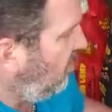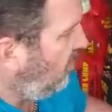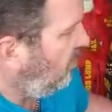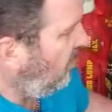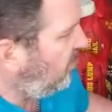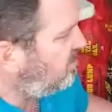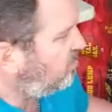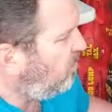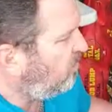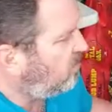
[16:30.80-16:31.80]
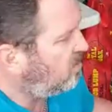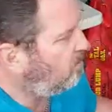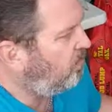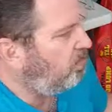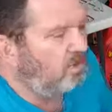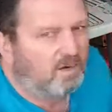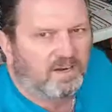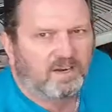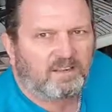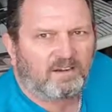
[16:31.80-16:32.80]
Look at that smoke just pouring
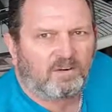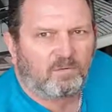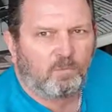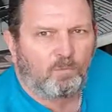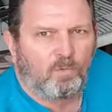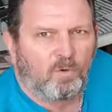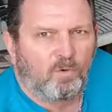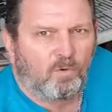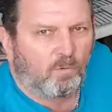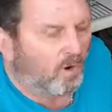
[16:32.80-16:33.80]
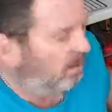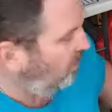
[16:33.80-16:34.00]
out of there. Whoa!